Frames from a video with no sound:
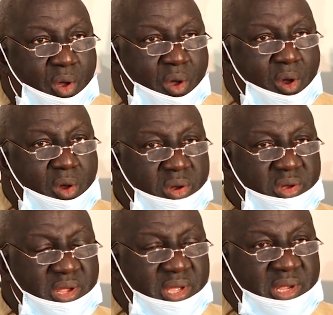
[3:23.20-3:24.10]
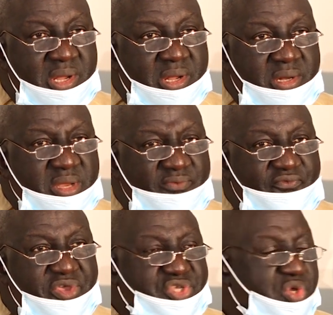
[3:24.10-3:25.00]
all the
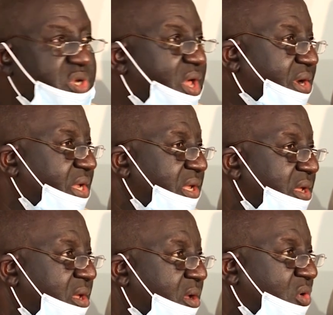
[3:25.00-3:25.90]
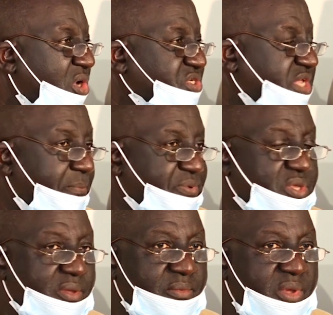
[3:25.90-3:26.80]
visionary
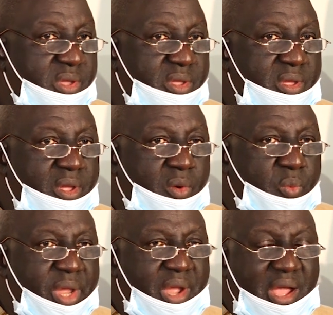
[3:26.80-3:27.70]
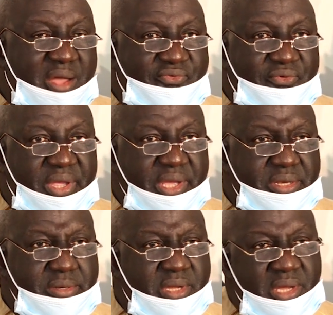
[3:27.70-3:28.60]
concepts we have
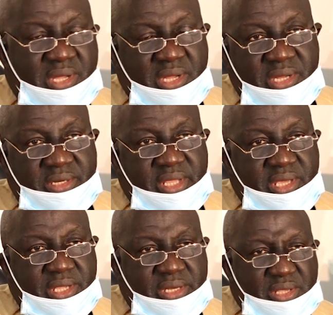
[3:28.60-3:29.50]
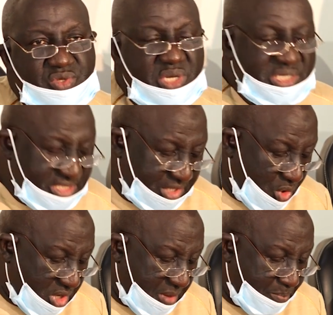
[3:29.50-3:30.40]
in the national
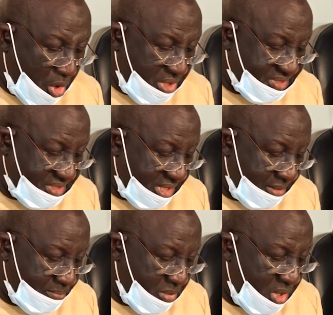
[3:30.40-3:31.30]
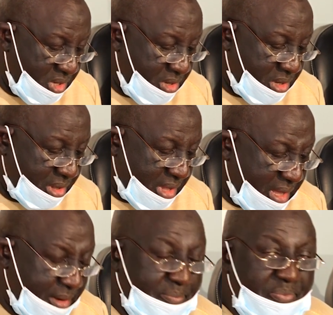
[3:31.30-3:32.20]
security policy.
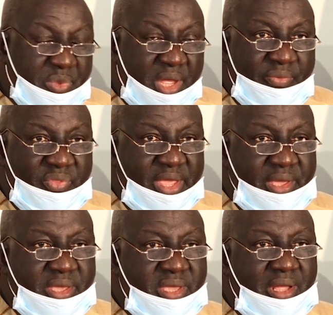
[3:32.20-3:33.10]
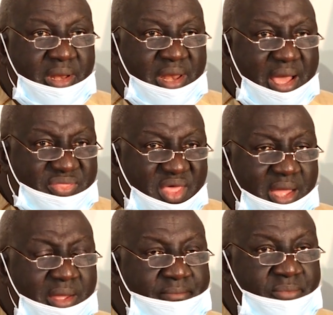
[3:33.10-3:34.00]
And the
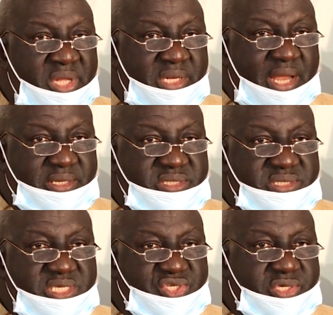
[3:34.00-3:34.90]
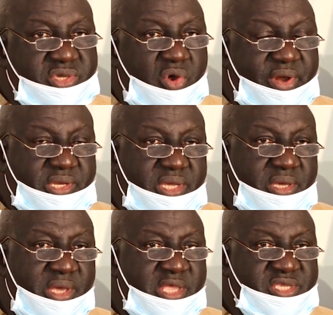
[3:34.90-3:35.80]
latter, that is the
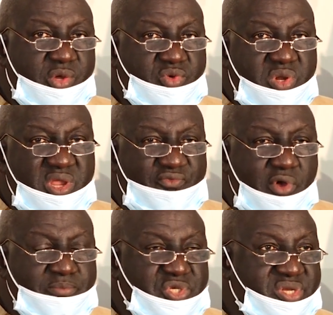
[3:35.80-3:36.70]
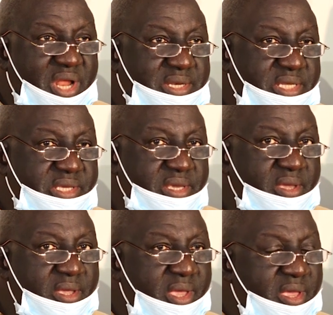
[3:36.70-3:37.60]
security sector reform strategy,
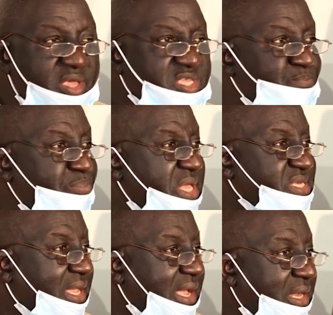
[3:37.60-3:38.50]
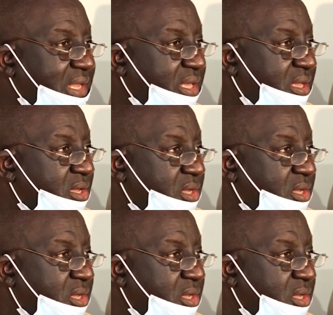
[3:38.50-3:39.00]
is basically